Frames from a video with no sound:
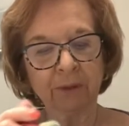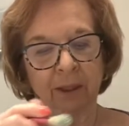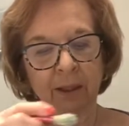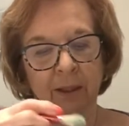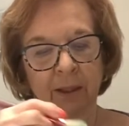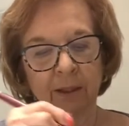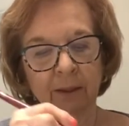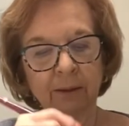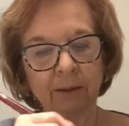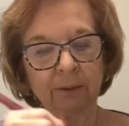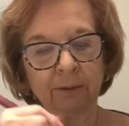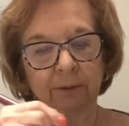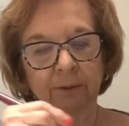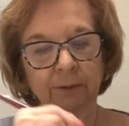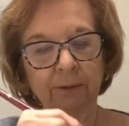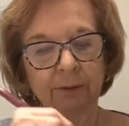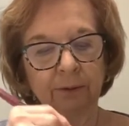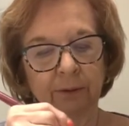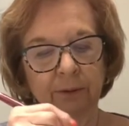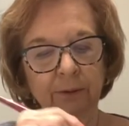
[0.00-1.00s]

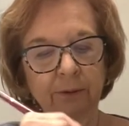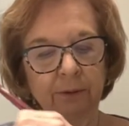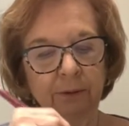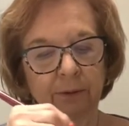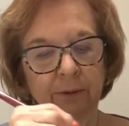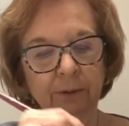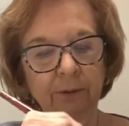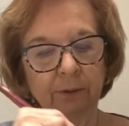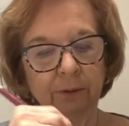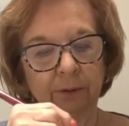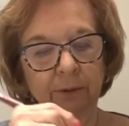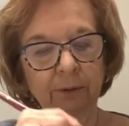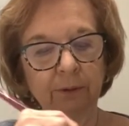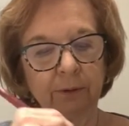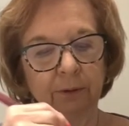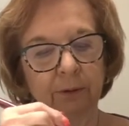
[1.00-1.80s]
Nothing is said.